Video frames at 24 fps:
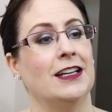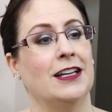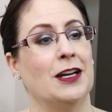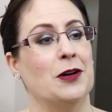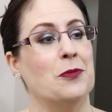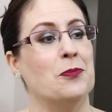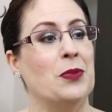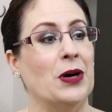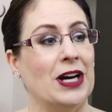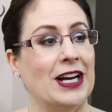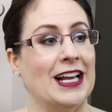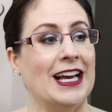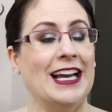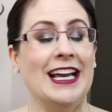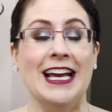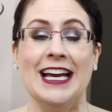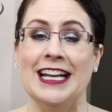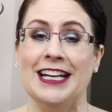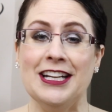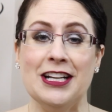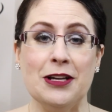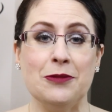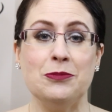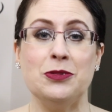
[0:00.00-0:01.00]
but I
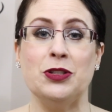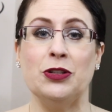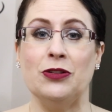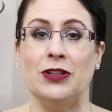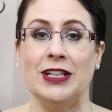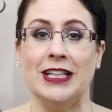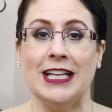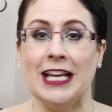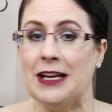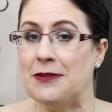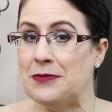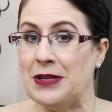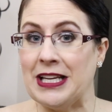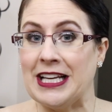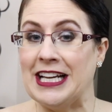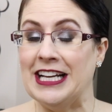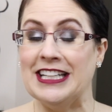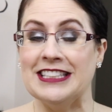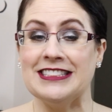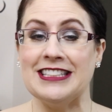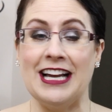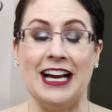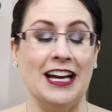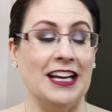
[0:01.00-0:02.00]
end up doing it
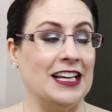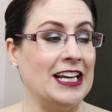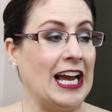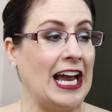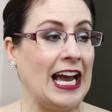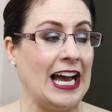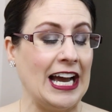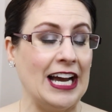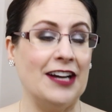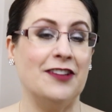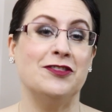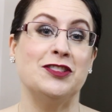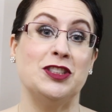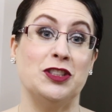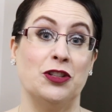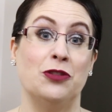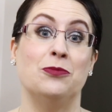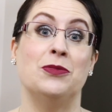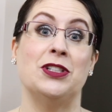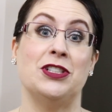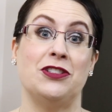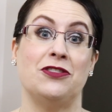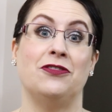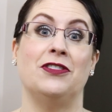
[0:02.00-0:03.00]
because I have so
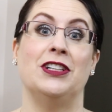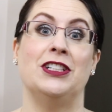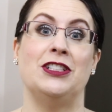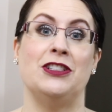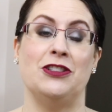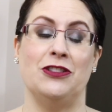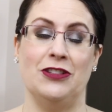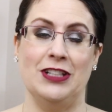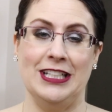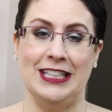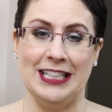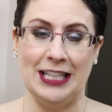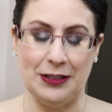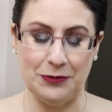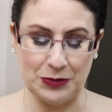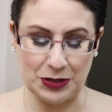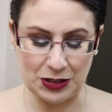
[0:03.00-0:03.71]
much fun doing them.